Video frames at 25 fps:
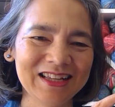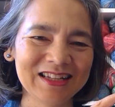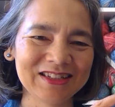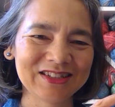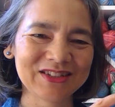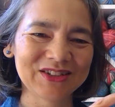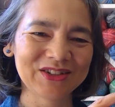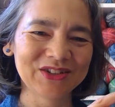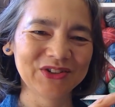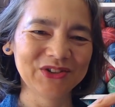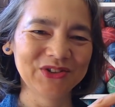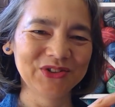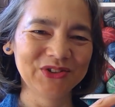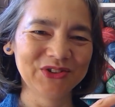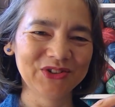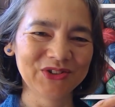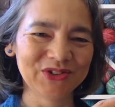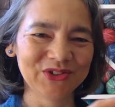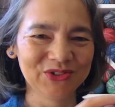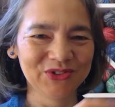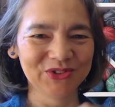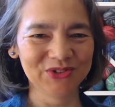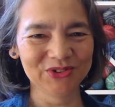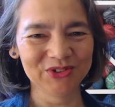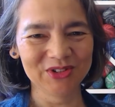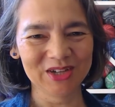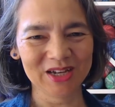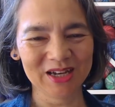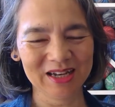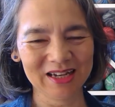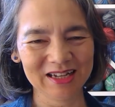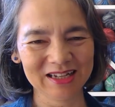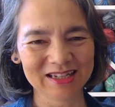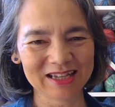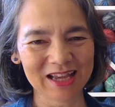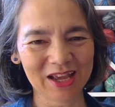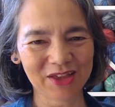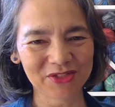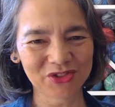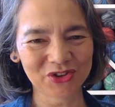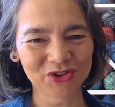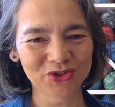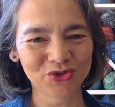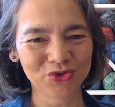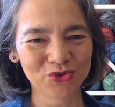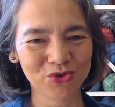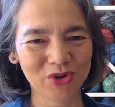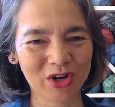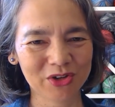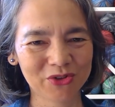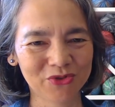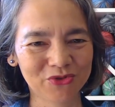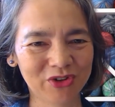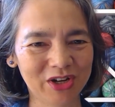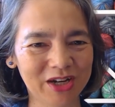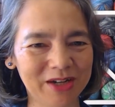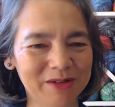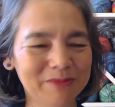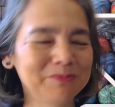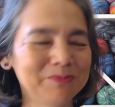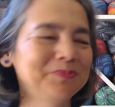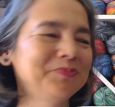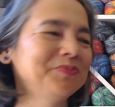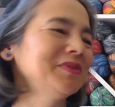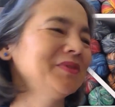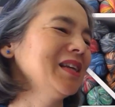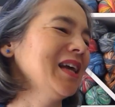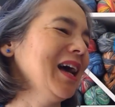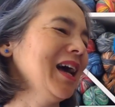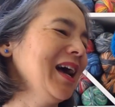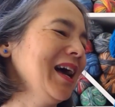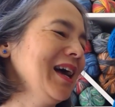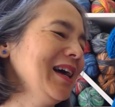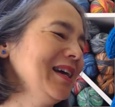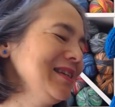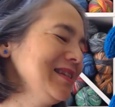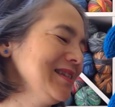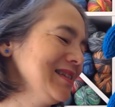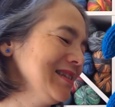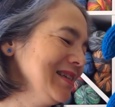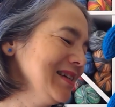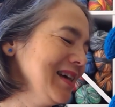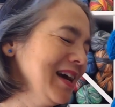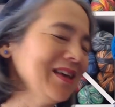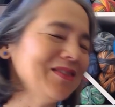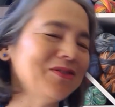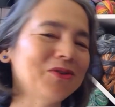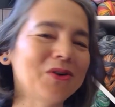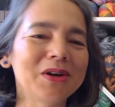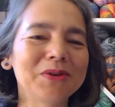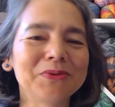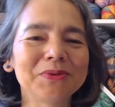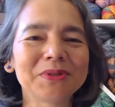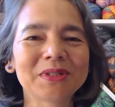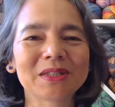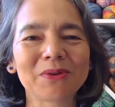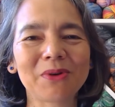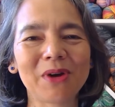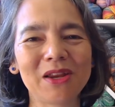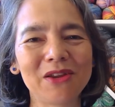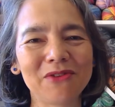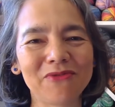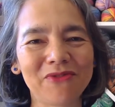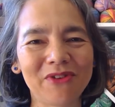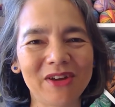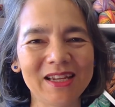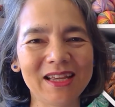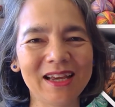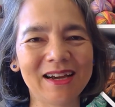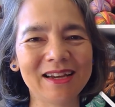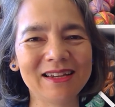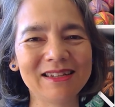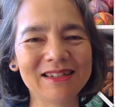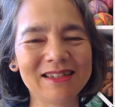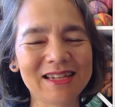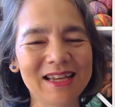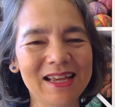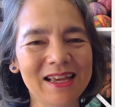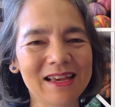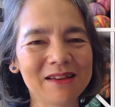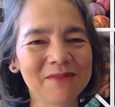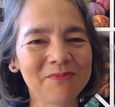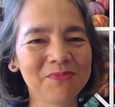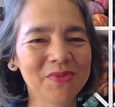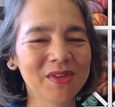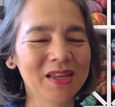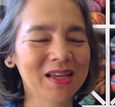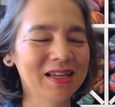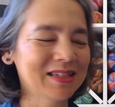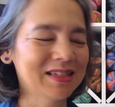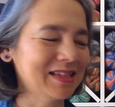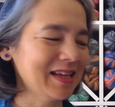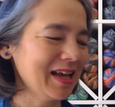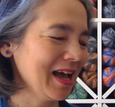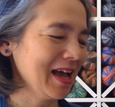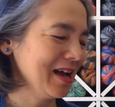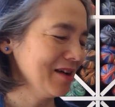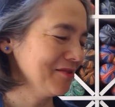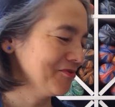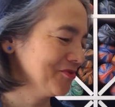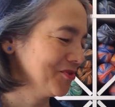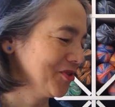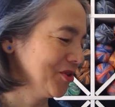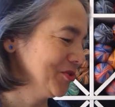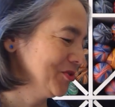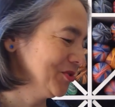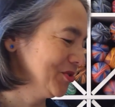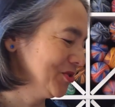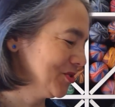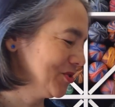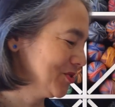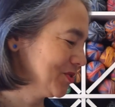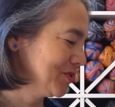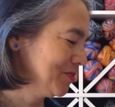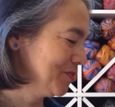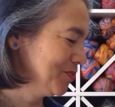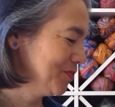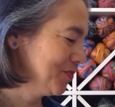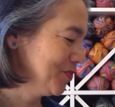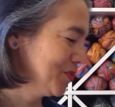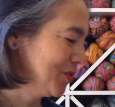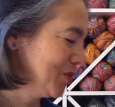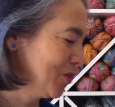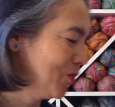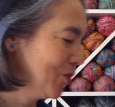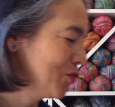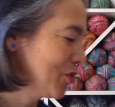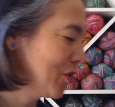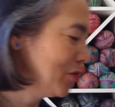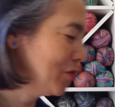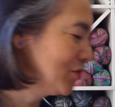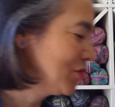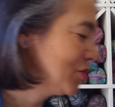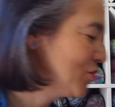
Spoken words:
to get the 200. And I thought it was quite a funny idea to have all those